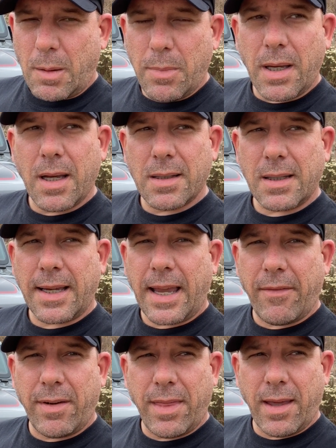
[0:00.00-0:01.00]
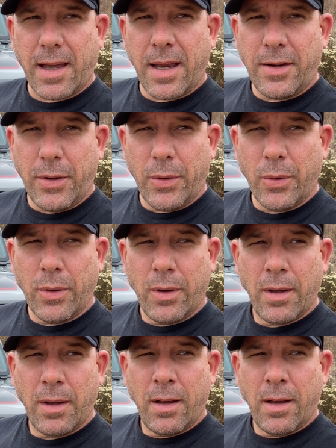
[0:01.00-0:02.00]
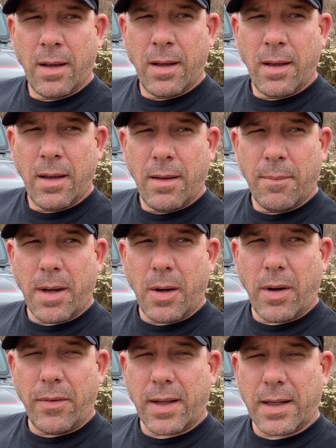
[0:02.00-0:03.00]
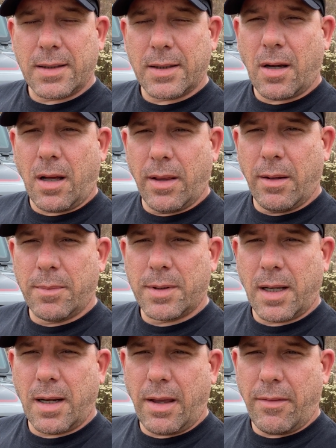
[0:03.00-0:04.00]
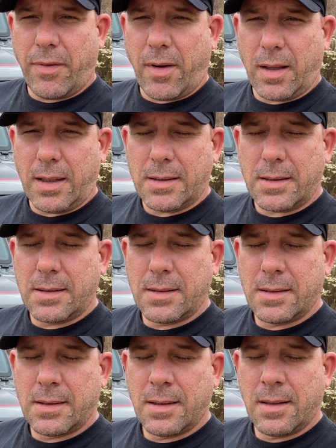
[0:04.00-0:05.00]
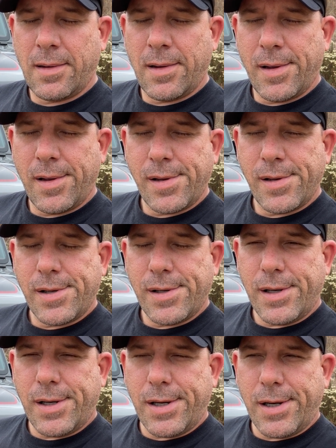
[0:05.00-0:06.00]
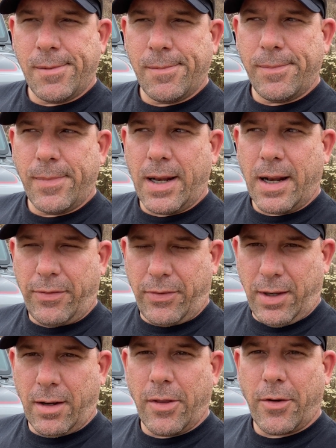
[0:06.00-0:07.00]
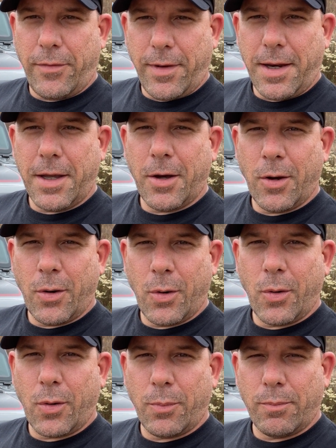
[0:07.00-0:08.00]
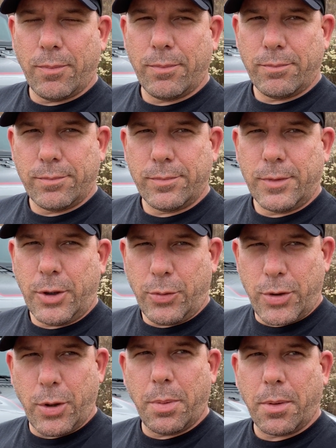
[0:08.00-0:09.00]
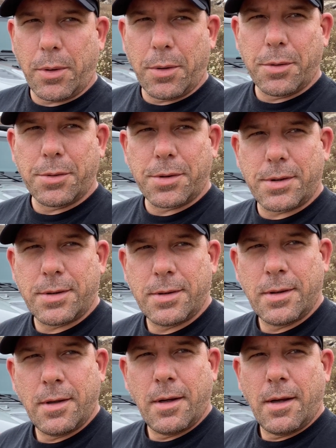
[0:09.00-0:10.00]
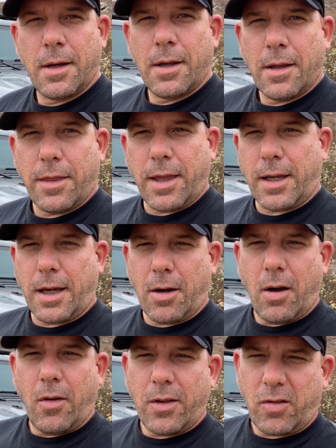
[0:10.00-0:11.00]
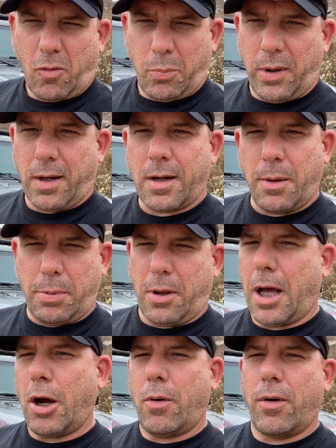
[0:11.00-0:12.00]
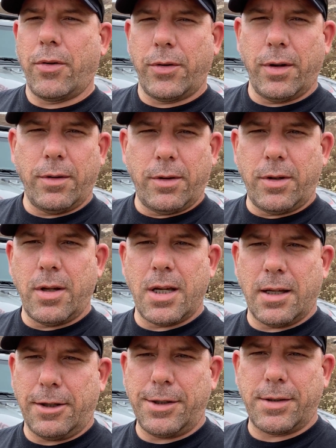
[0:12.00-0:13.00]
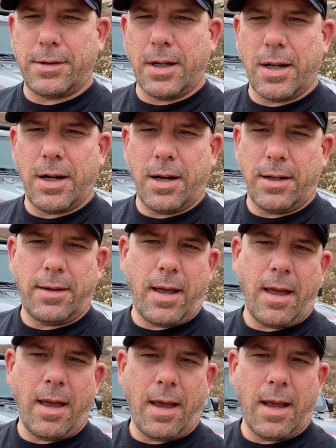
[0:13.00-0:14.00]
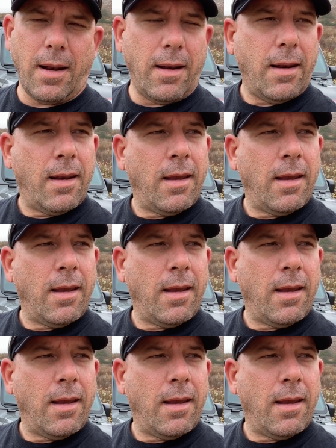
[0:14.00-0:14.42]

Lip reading: because like everything I do, my wife likes to call them Sunday follies. And I've seen other video YouTubers thinking, oh, this will be a couple hours and at least done in a day. And